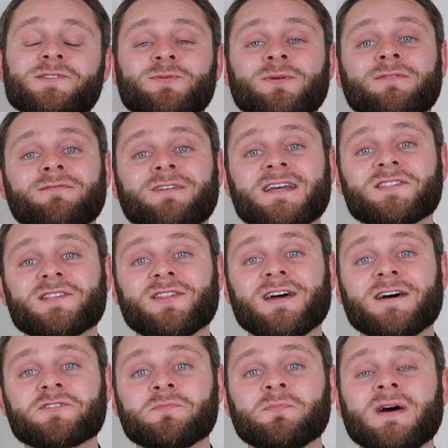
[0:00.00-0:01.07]
to invest
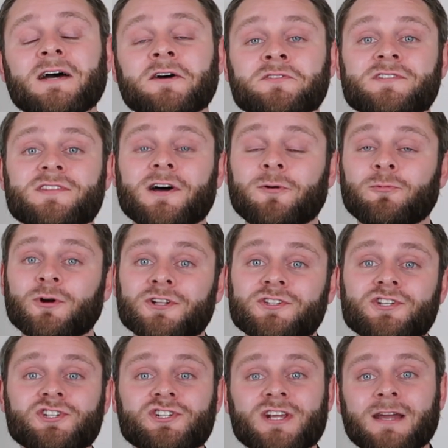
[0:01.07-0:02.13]
£1,000 that I wanted
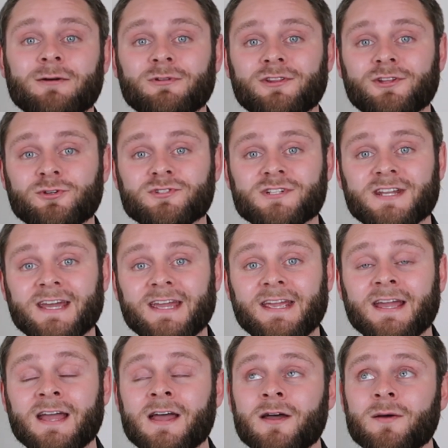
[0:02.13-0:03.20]
to share with you today.